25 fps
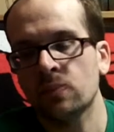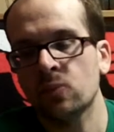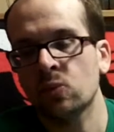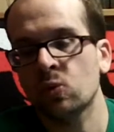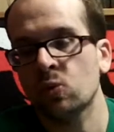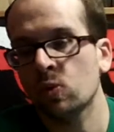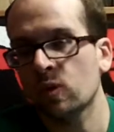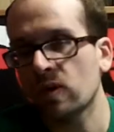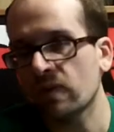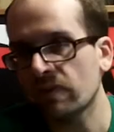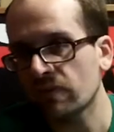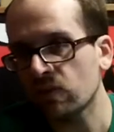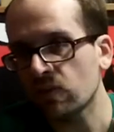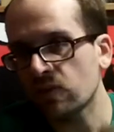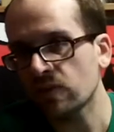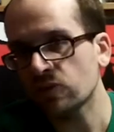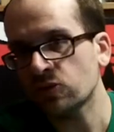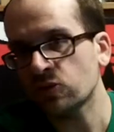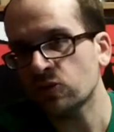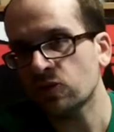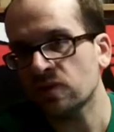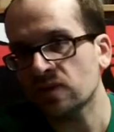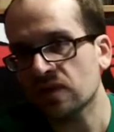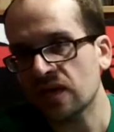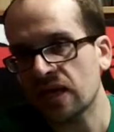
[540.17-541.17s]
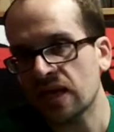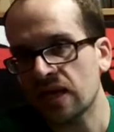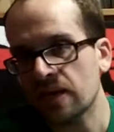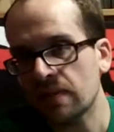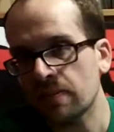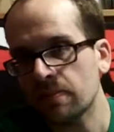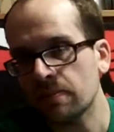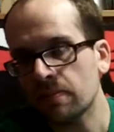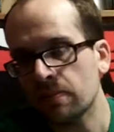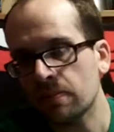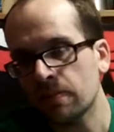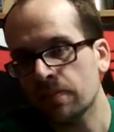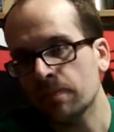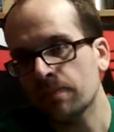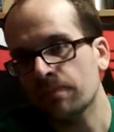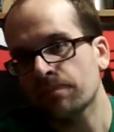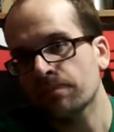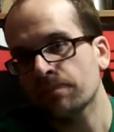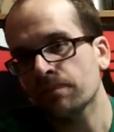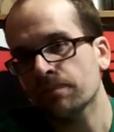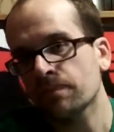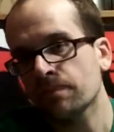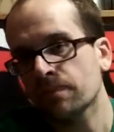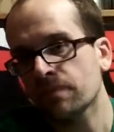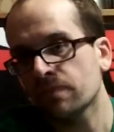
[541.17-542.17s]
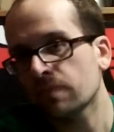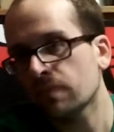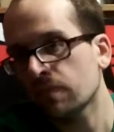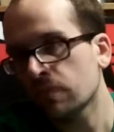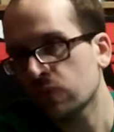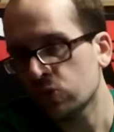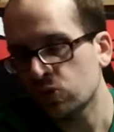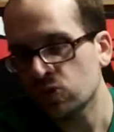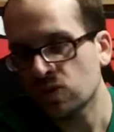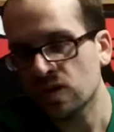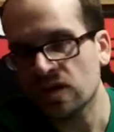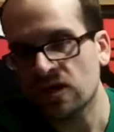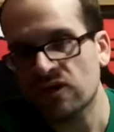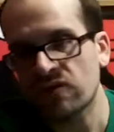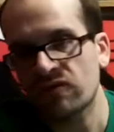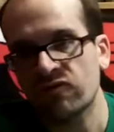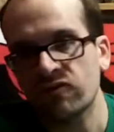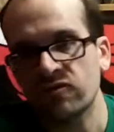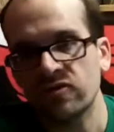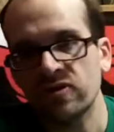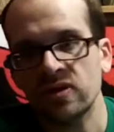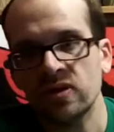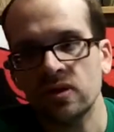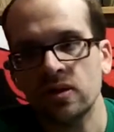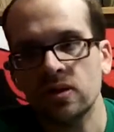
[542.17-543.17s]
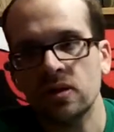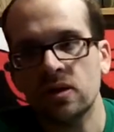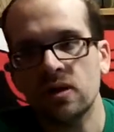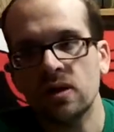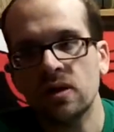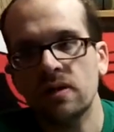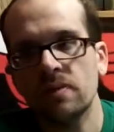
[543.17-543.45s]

Whoever went to the game, you got a free